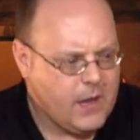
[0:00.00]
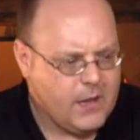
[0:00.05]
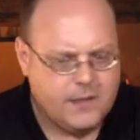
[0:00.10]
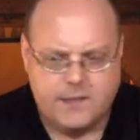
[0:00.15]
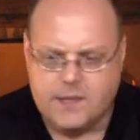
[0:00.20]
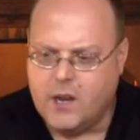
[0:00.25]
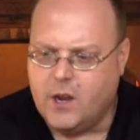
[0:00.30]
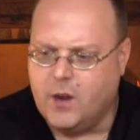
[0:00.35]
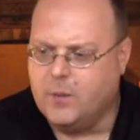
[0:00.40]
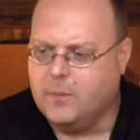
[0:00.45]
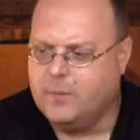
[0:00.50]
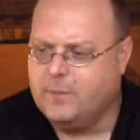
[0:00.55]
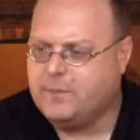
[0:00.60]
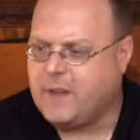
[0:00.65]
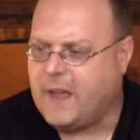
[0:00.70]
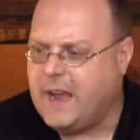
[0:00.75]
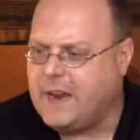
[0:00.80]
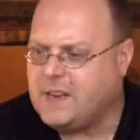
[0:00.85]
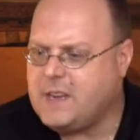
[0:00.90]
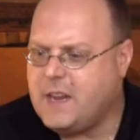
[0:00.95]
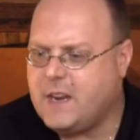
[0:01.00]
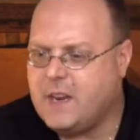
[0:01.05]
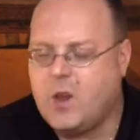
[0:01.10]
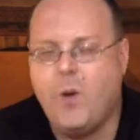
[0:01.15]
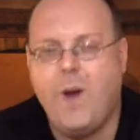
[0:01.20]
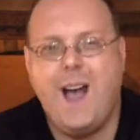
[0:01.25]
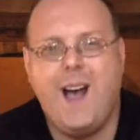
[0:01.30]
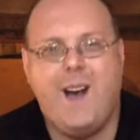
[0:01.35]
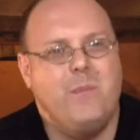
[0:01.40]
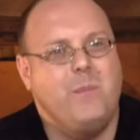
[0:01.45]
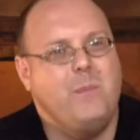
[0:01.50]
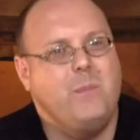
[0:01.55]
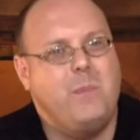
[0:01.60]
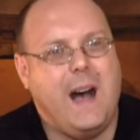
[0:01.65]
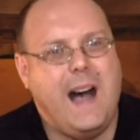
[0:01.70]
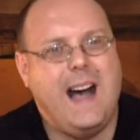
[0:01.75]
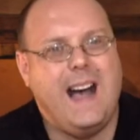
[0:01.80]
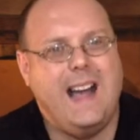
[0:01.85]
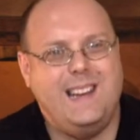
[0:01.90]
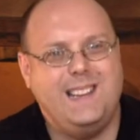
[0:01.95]
So I actually had to go out and
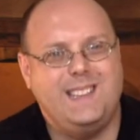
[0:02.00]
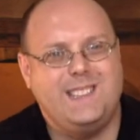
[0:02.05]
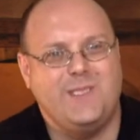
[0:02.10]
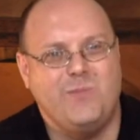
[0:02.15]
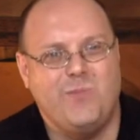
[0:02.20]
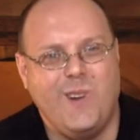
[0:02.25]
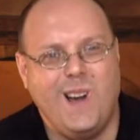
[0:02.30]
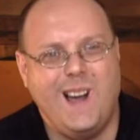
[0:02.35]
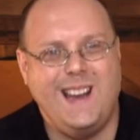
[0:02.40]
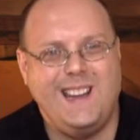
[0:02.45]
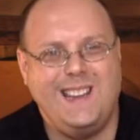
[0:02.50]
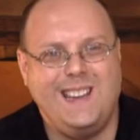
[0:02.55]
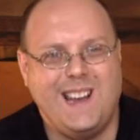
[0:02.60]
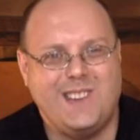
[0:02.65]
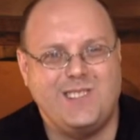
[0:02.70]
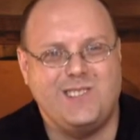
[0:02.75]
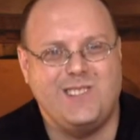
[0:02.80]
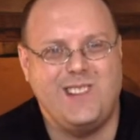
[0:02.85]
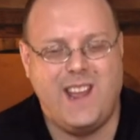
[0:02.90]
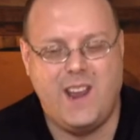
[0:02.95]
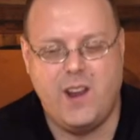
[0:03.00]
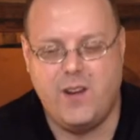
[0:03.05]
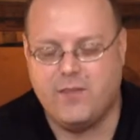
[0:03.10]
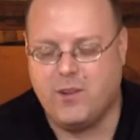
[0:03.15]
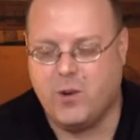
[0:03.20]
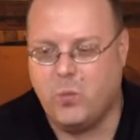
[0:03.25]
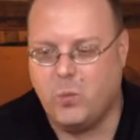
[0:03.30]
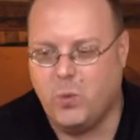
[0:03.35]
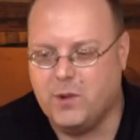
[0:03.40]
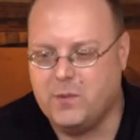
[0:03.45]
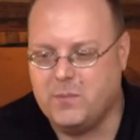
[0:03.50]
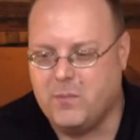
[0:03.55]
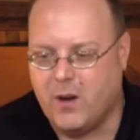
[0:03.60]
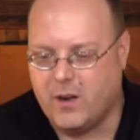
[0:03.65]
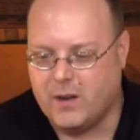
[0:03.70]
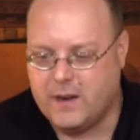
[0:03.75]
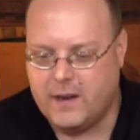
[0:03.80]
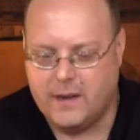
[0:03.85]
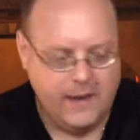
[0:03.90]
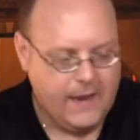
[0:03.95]
buy some wine yesterday over at World
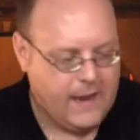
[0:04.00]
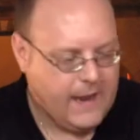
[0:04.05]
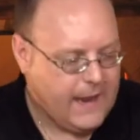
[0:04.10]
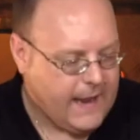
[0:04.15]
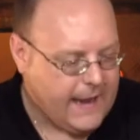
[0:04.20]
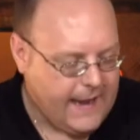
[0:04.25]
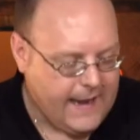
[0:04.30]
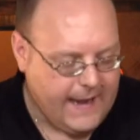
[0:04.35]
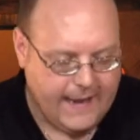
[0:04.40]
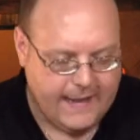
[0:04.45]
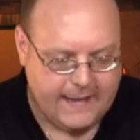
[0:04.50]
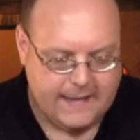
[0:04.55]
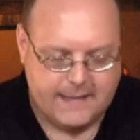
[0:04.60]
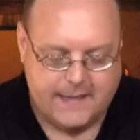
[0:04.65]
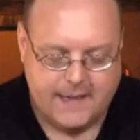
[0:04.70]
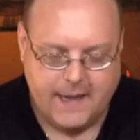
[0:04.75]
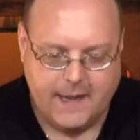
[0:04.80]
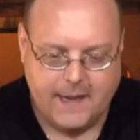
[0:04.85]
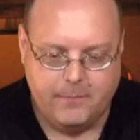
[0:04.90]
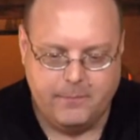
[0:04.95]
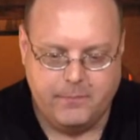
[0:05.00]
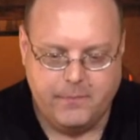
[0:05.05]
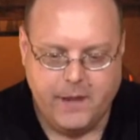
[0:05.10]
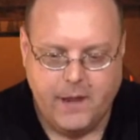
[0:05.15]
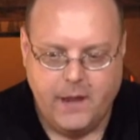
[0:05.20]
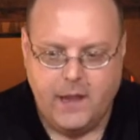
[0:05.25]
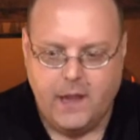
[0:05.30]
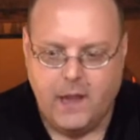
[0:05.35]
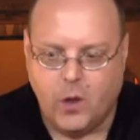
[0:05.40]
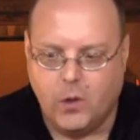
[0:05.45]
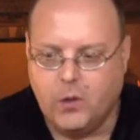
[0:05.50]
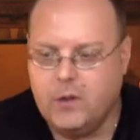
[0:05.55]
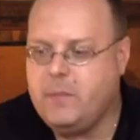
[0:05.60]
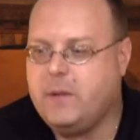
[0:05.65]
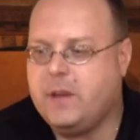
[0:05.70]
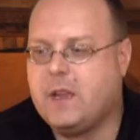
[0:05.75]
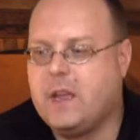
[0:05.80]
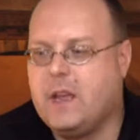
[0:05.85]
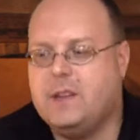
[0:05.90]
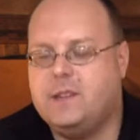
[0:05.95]
Market. And um, only
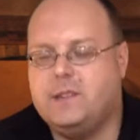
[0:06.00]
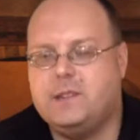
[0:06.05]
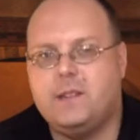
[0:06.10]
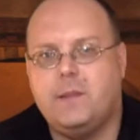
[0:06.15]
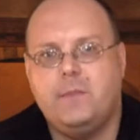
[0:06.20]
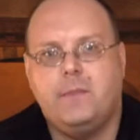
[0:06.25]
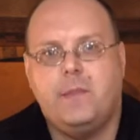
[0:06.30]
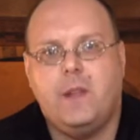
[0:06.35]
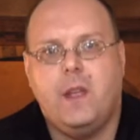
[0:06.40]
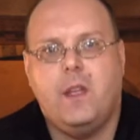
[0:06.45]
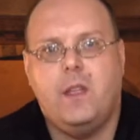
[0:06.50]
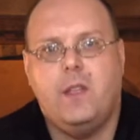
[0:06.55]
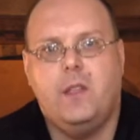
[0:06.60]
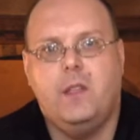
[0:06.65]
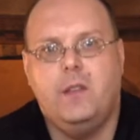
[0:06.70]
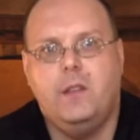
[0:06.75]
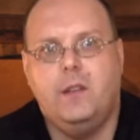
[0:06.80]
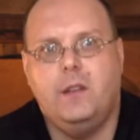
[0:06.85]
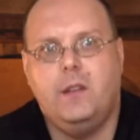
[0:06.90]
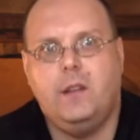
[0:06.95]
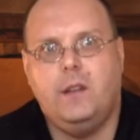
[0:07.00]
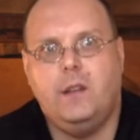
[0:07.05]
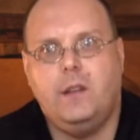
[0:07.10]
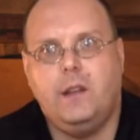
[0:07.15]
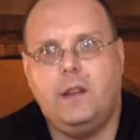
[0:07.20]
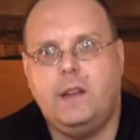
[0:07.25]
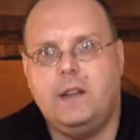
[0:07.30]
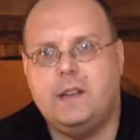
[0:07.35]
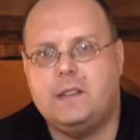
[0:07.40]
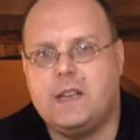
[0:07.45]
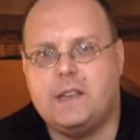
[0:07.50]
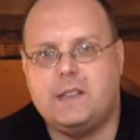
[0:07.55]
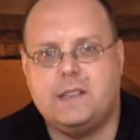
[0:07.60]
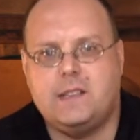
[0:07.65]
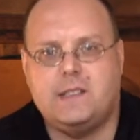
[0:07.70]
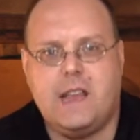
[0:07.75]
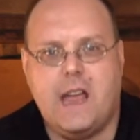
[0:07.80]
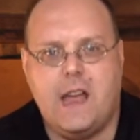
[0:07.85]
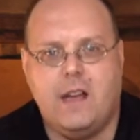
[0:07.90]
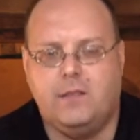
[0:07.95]
because, and it's not
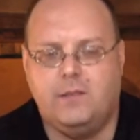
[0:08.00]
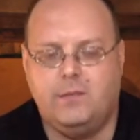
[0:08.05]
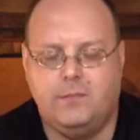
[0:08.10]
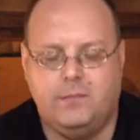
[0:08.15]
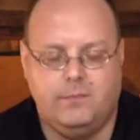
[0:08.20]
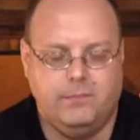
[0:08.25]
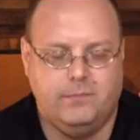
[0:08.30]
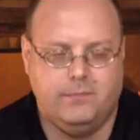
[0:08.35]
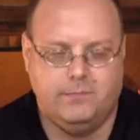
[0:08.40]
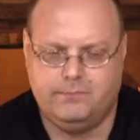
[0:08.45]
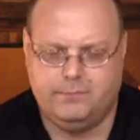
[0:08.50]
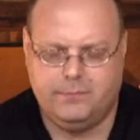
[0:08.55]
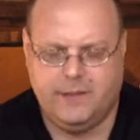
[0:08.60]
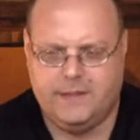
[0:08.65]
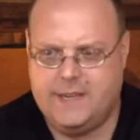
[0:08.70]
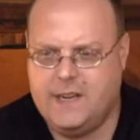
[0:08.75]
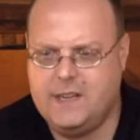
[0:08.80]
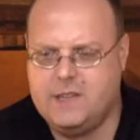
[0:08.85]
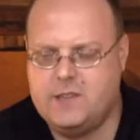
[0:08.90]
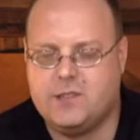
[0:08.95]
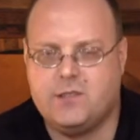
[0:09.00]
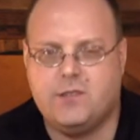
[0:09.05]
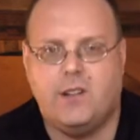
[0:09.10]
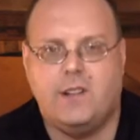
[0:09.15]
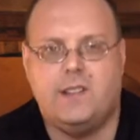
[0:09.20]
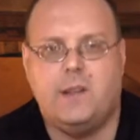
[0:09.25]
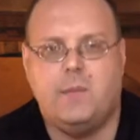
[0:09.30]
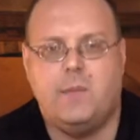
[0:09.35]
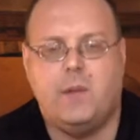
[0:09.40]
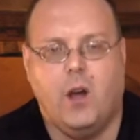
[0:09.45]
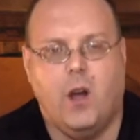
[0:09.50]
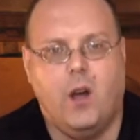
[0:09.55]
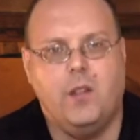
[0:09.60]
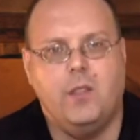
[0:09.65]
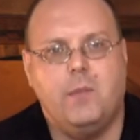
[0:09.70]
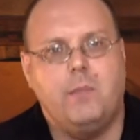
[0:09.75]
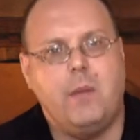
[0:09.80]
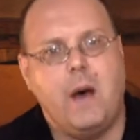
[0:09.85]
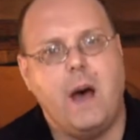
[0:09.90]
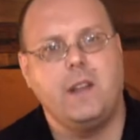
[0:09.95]
to sound pretentious or anything, but all
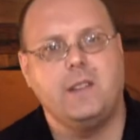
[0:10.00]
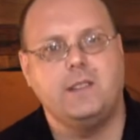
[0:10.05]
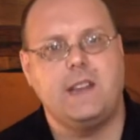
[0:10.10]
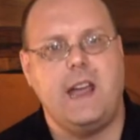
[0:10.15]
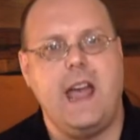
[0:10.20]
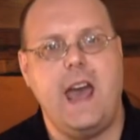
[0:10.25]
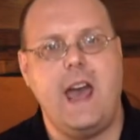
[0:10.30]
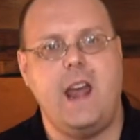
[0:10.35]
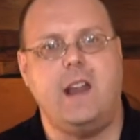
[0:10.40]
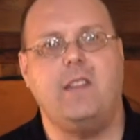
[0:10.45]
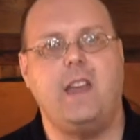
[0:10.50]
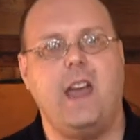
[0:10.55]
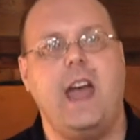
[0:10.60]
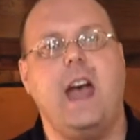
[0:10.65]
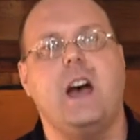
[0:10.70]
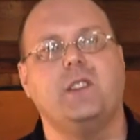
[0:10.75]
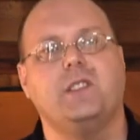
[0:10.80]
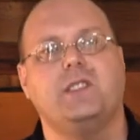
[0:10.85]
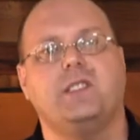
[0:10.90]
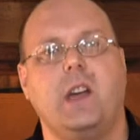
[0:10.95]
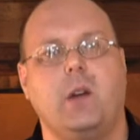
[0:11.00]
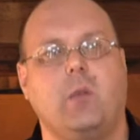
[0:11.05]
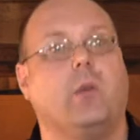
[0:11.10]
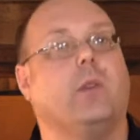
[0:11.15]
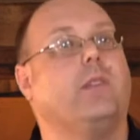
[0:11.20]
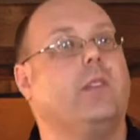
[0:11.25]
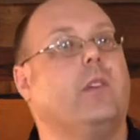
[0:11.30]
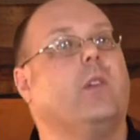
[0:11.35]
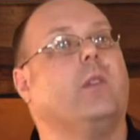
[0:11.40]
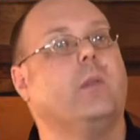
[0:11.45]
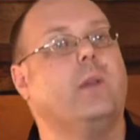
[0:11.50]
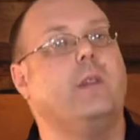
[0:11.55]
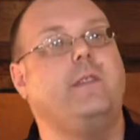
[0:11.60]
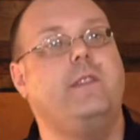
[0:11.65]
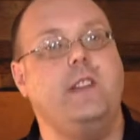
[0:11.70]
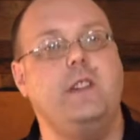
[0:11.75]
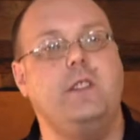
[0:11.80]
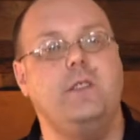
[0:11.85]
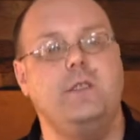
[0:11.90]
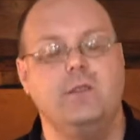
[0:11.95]
the bottles I had in the house that were for
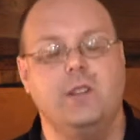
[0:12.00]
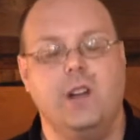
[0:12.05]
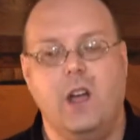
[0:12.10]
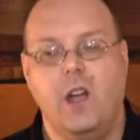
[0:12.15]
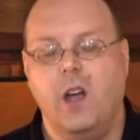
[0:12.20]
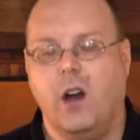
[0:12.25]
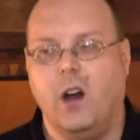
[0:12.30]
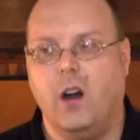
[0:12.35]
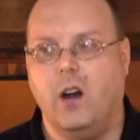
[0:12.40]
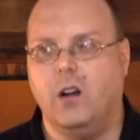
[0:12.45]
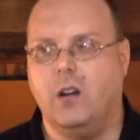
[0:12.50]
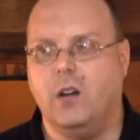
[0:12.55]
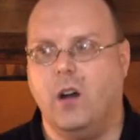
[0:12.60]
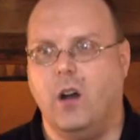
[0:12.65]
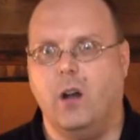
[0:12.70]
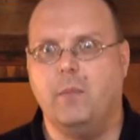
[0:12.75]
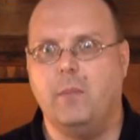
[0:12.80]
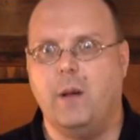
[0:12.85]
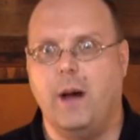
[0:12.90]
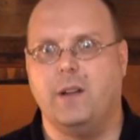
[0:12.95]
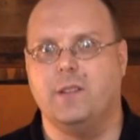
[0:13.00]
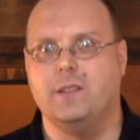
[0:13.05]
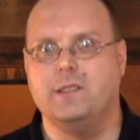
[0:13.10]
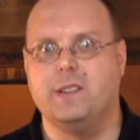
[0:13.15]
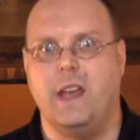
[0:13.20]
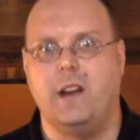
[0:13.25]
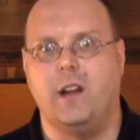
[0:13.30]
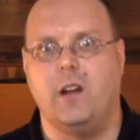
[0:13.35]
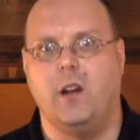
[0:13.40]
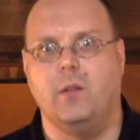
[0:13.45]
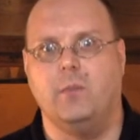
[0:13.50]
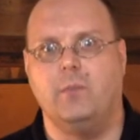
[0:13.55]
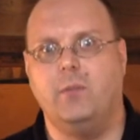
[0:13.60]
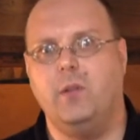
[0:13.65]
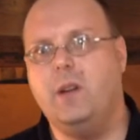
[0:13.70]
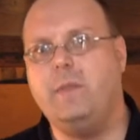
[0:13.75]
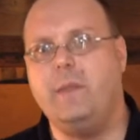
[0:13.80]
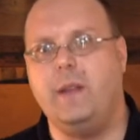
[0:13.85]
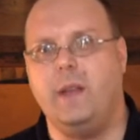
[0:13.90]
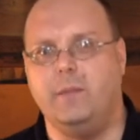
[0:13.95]
review are all bottles that are
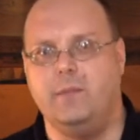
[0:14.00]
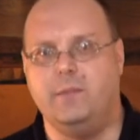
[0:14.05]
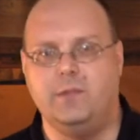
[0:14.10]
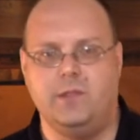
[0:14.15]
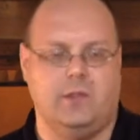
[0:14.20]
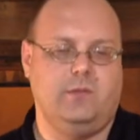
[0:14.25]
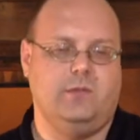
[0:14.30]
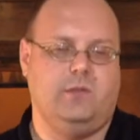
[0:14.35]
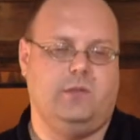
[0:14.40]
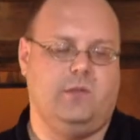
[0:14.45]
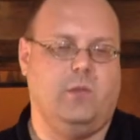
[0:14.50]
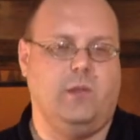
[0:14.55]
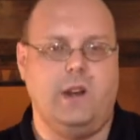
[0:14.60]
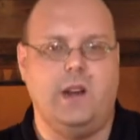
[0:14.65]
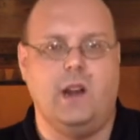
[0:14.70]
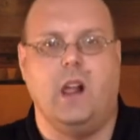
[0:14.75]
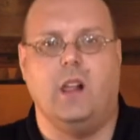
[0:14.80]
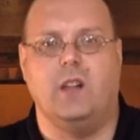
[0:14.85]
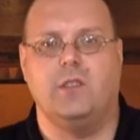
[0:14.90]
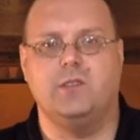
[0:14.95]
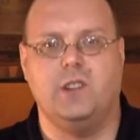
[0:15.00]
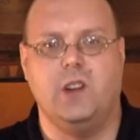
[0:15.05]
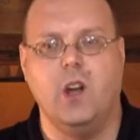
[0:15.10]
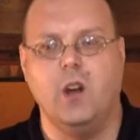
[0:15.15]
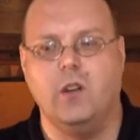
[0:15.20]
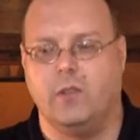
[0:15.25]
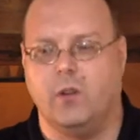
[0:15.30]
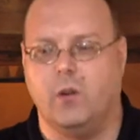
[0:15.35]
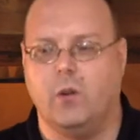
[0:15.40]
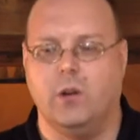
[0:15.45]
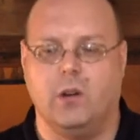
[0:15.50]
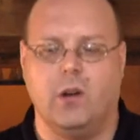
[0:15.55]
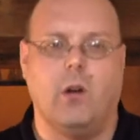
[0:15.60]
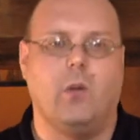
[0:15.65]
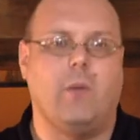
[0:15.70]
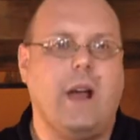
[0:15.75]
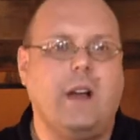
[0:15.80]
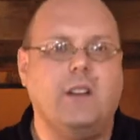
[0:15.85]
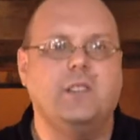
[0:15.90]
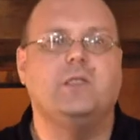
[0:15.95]
premium, so $20 and over or
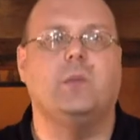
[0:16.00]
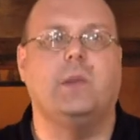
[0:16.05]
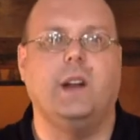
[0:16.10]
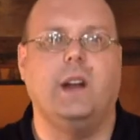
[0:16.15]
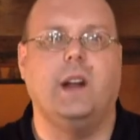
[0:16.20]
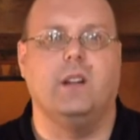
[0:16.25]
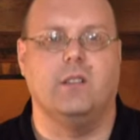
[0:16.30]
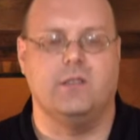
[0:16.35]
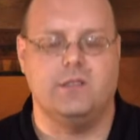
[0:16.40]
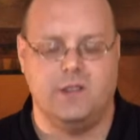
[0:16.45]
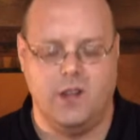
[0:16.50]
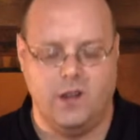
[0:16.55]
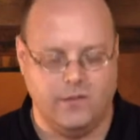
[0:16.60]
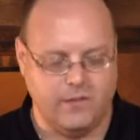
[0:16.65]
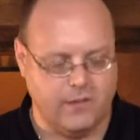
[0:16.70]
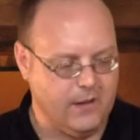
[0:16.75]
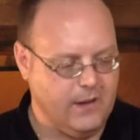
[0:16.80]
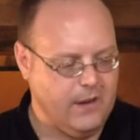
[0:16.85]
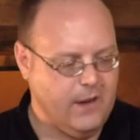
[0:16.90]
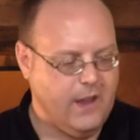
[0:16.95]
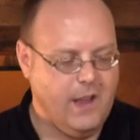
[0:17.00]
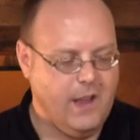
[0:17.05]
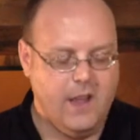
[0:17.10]
around $20 and over.